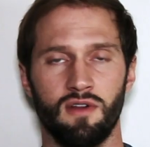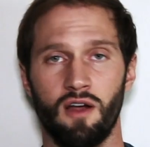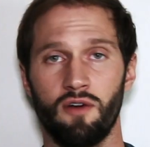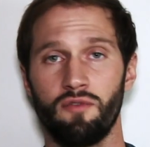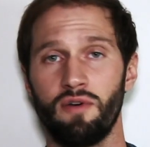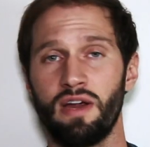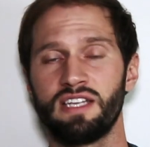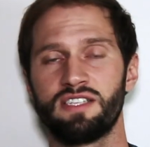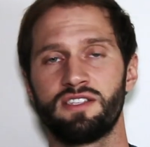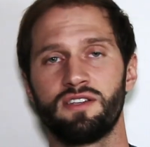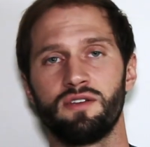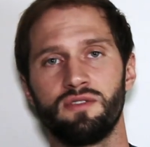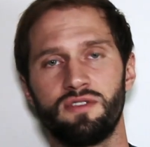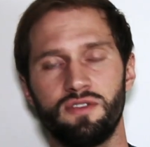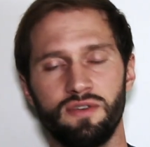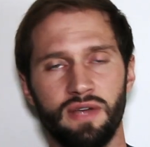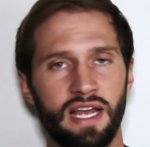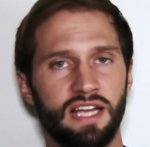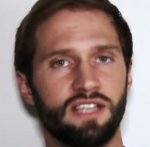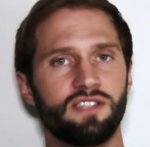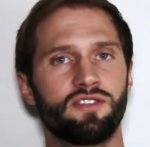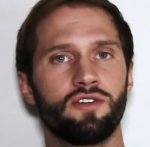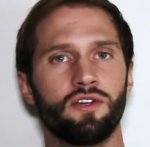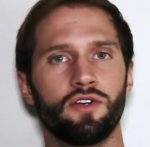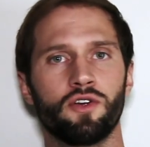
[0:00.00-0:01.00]
All right, so to
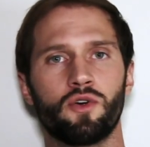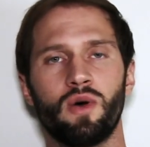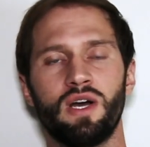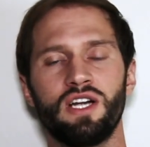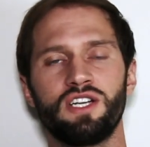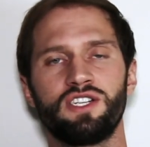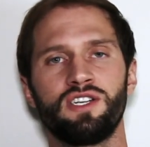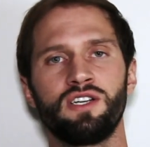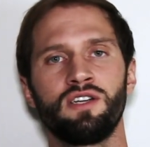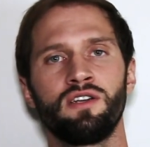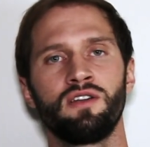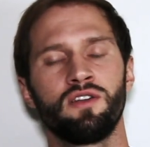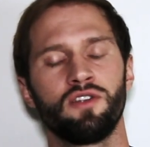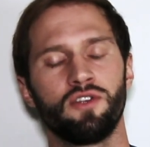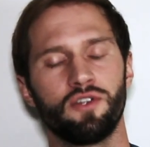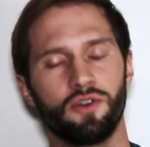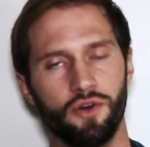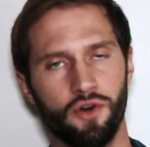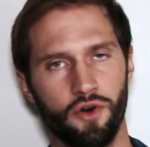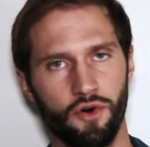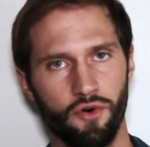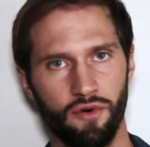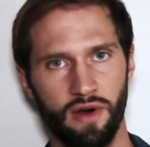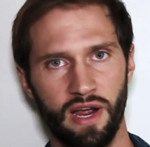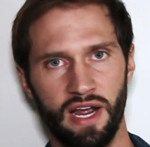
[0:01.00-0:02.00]
answer your question, you're
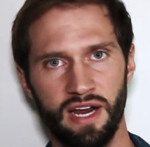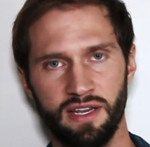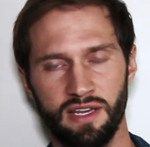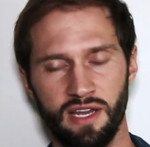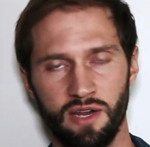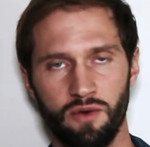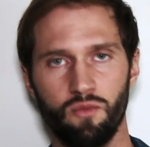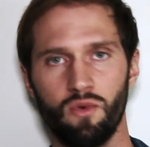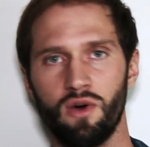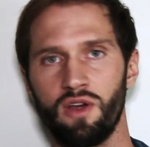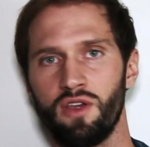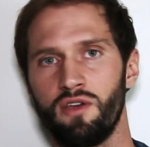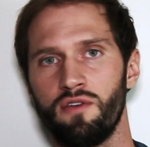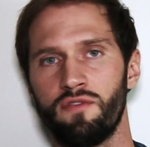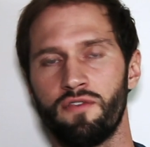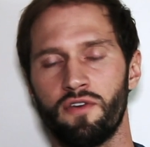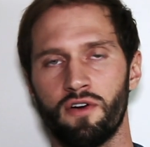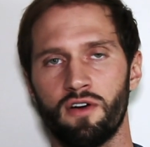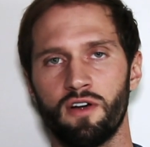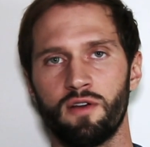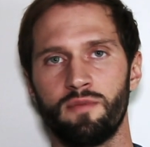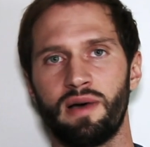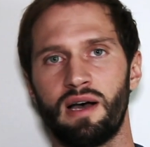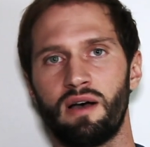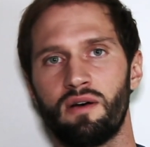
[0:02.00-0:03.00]
correct in what you've
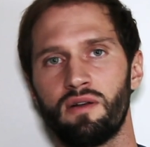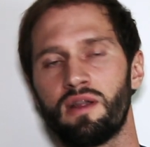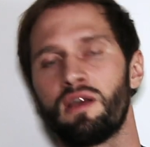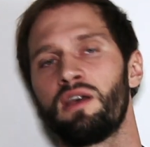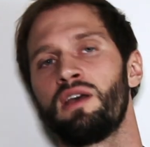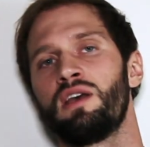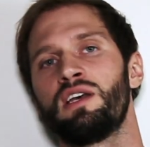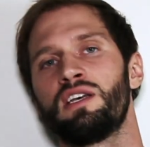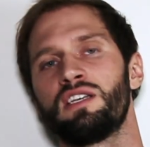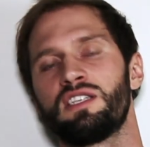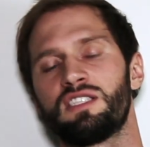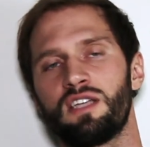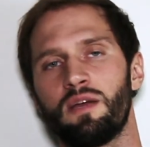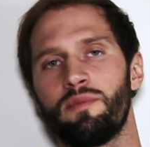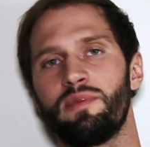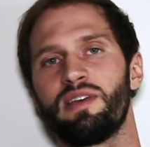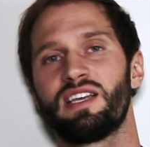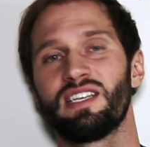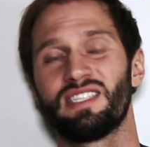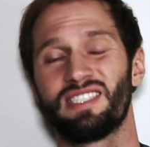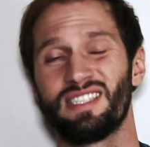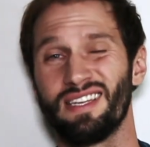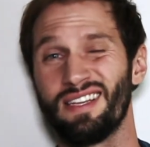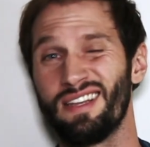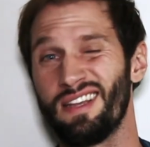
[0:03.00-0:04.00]
heard about stomach
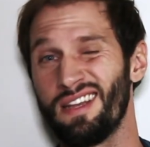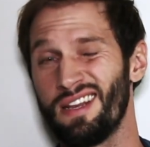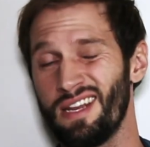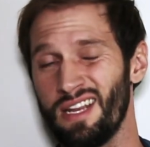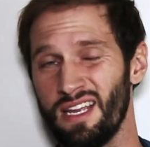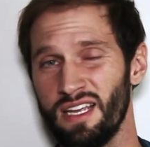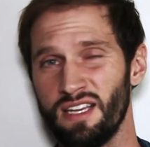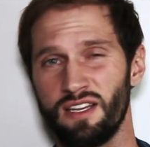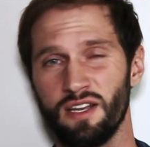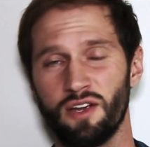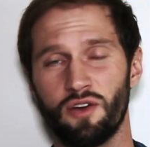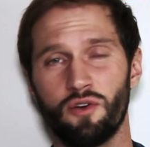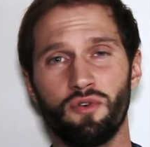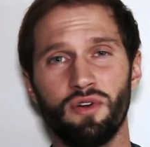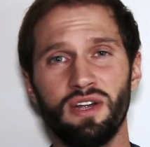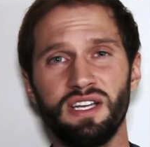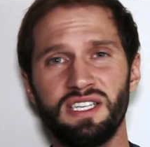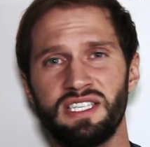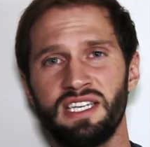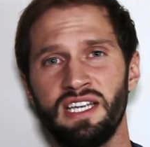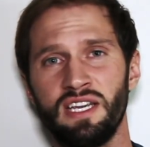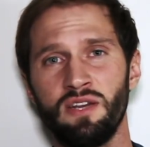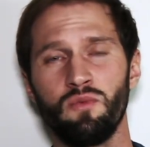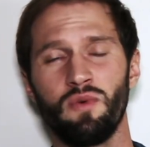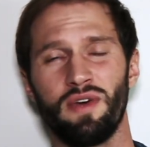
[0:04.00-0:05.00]
acidity
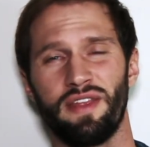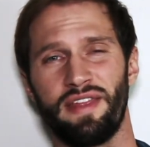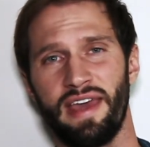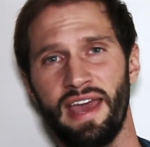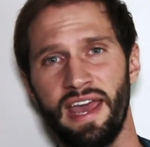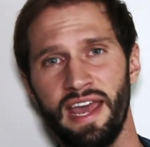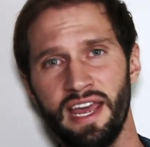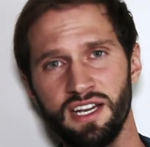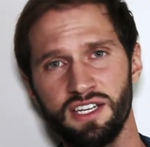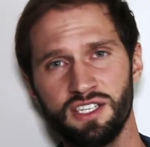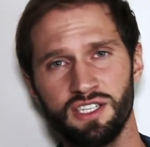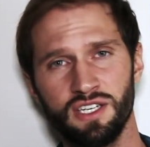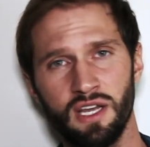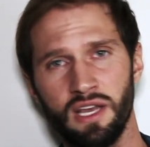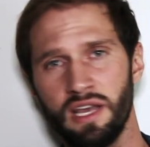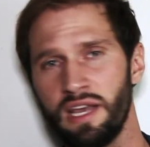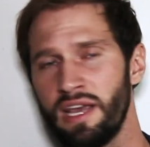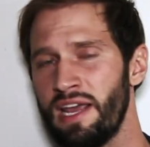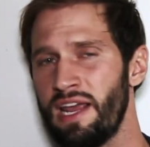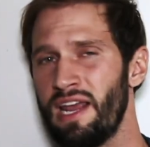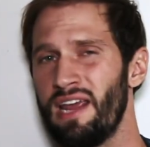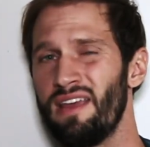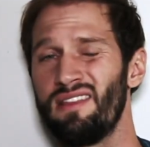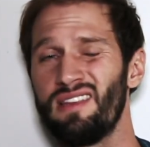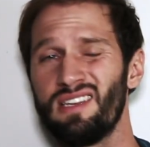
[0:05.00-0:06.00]
decreasing with age.
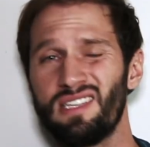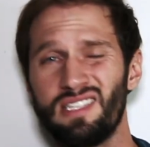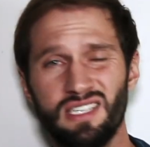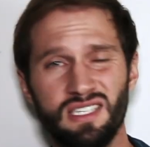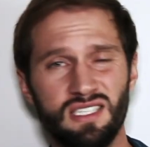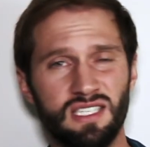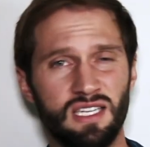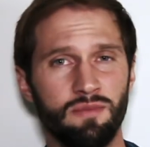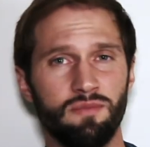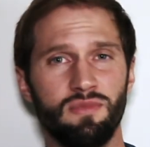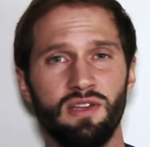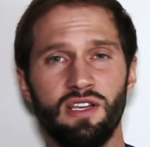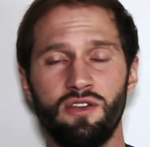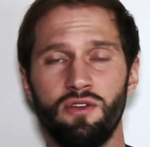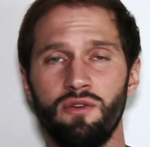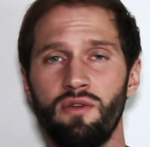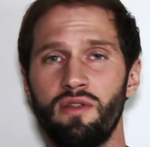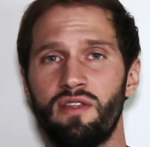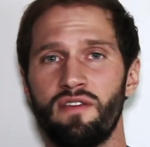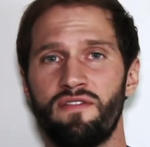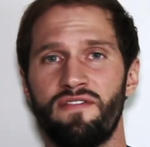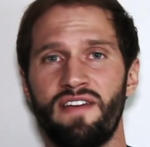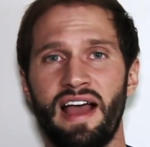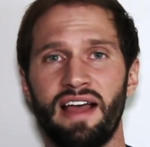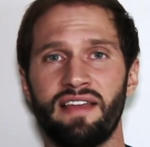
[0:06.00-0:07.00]
And this is simply due to
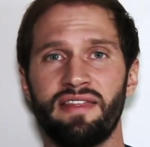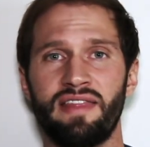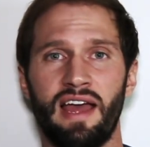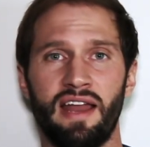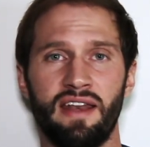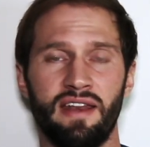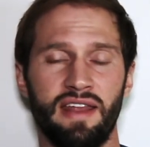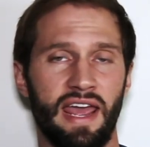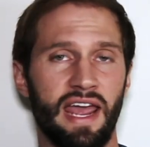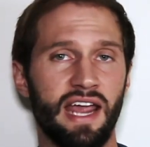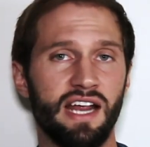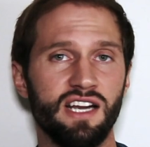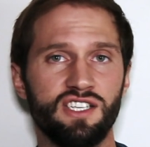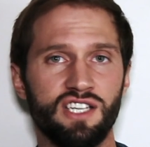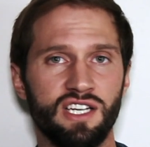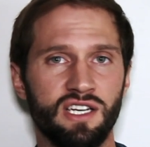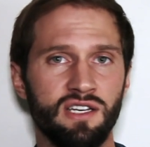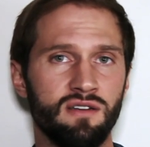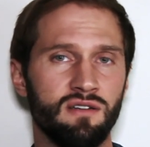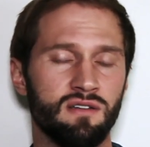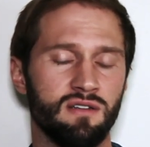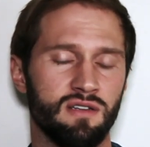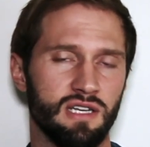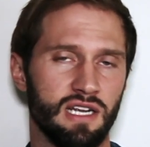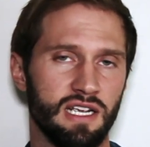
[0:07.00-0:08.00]
the fact that
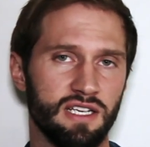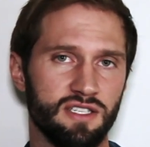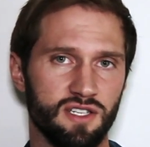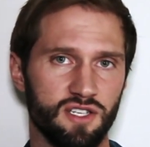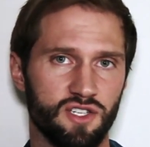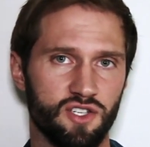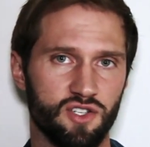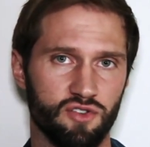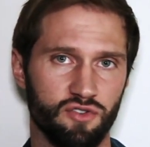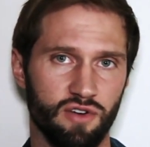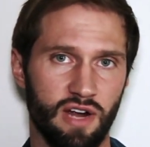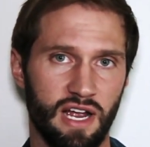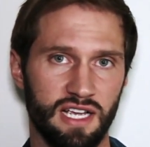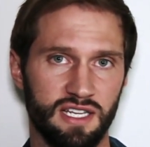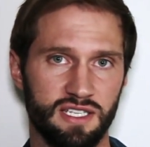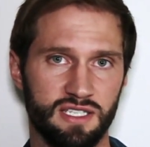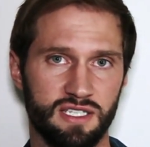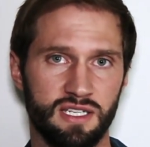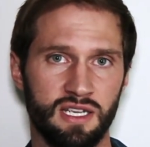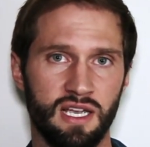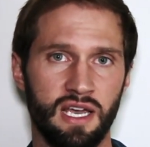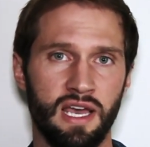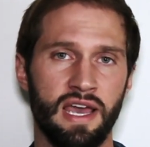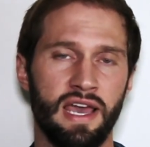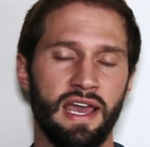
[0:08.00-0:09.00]
aging is a
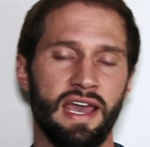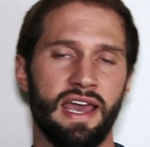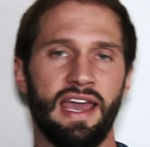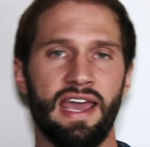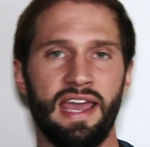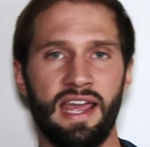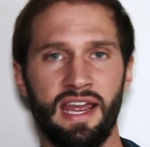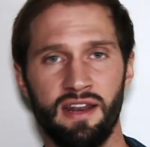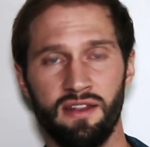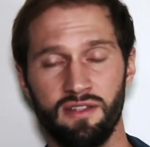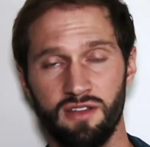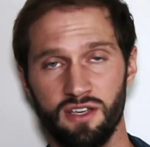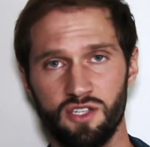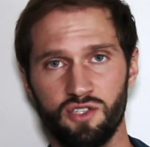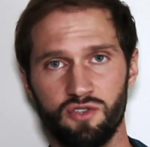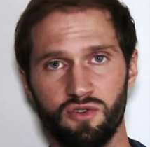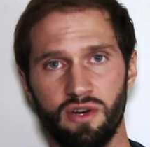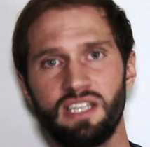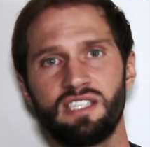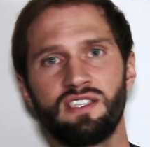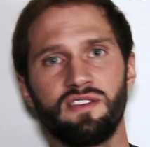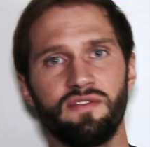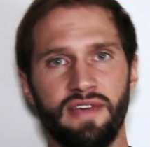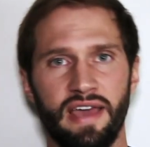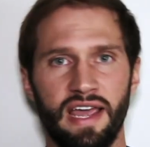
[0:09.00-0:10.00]
stress. And the
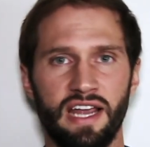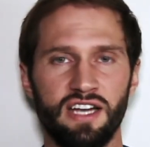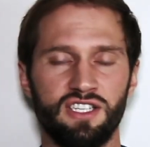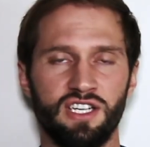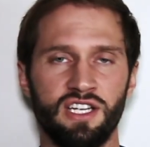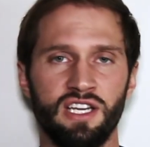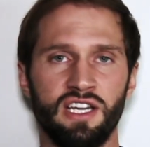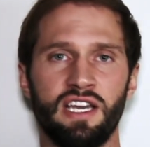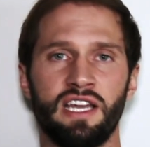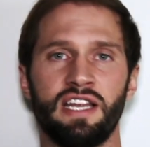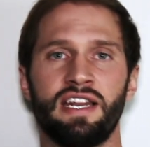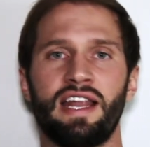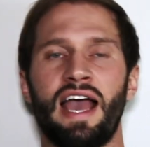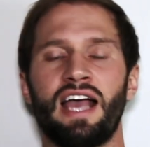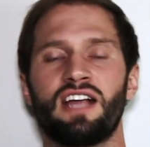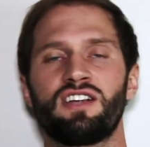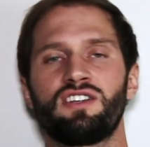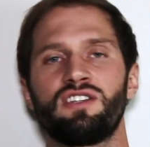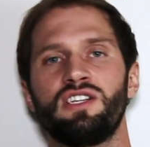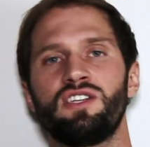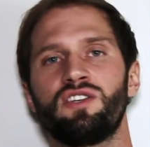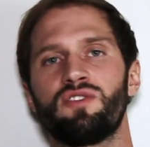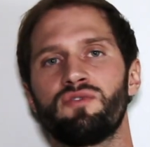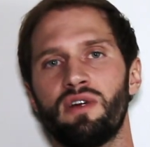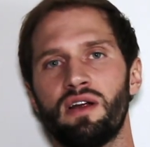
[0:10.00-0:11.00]
stress of aging can
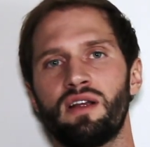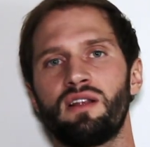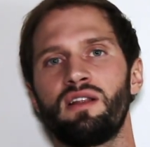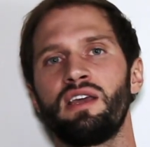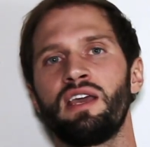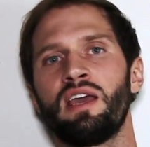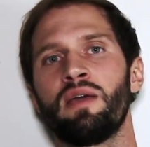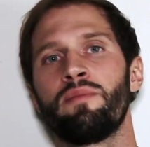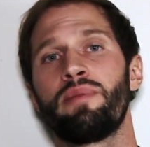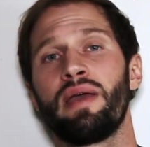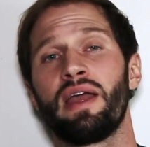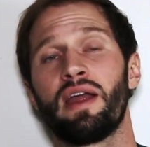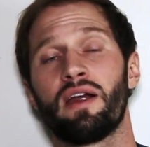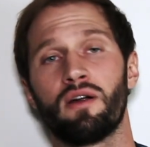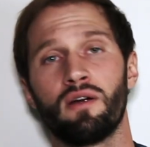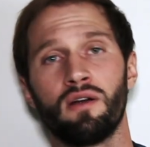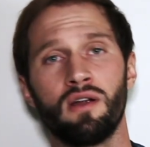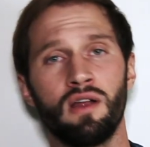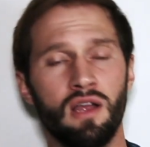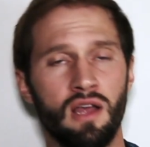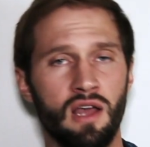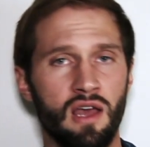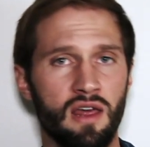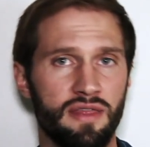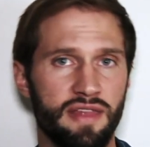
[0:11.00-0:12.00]
actually directly impair
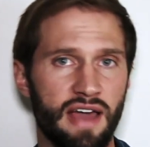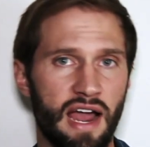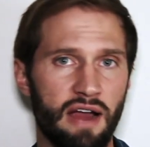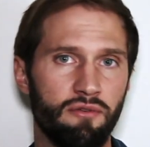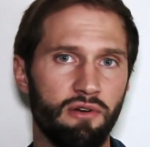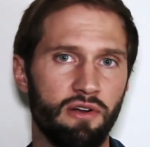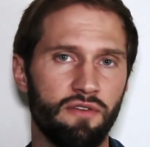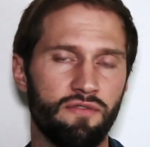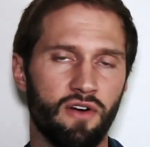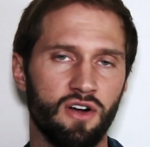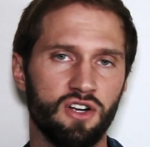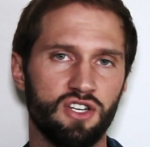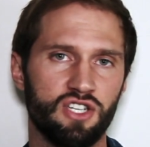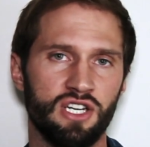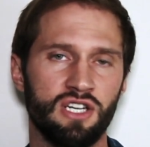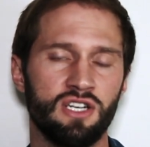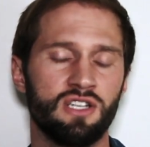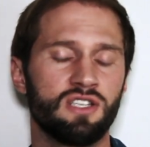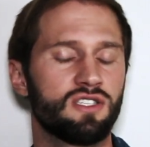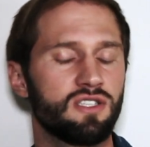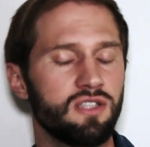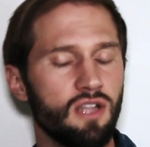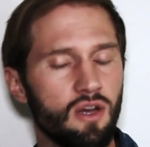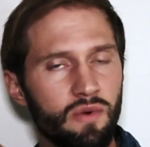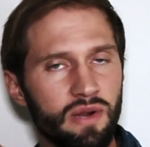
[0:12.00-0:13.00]
thyroid function,
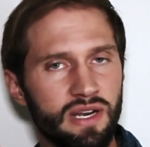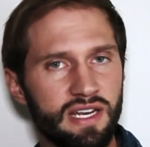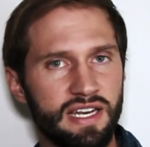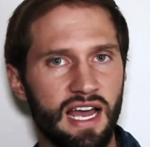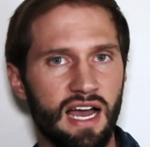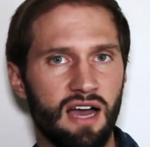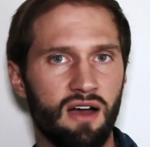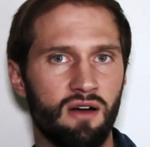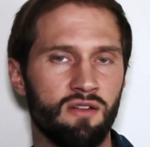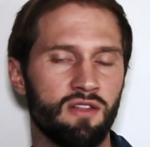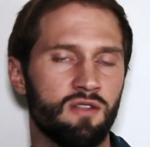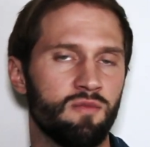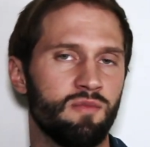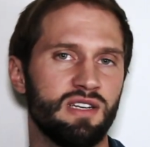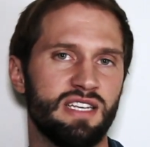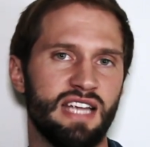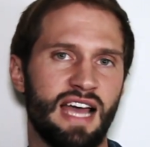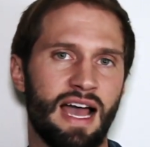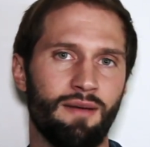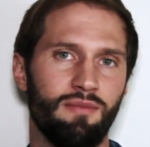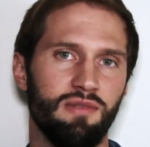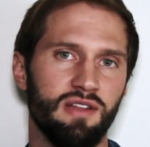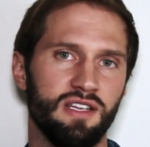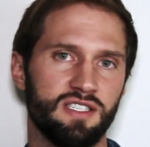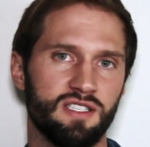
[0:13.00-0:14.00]
slowing down the
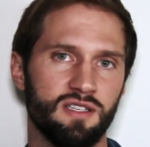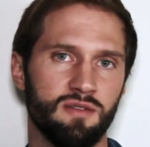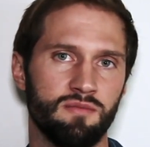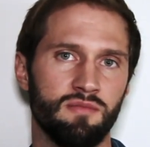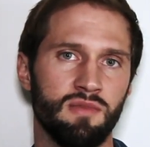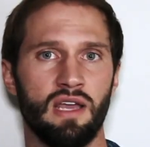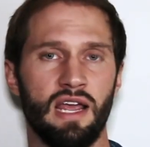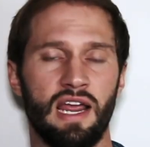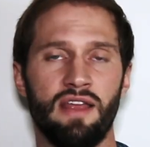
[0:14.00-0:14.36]
metabolism.